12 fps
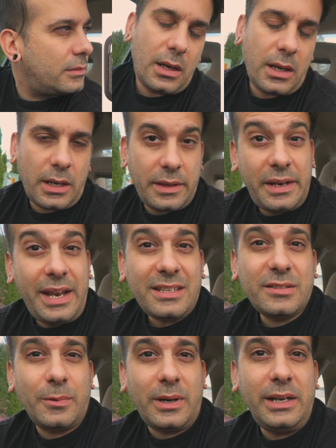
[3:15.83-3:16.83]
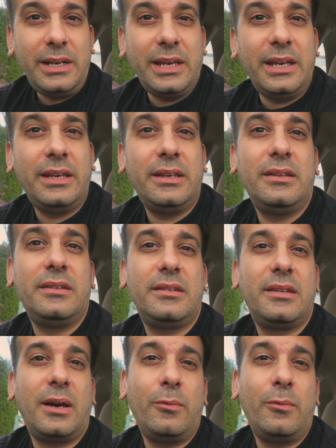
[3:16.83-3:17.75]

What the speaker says: The next one is,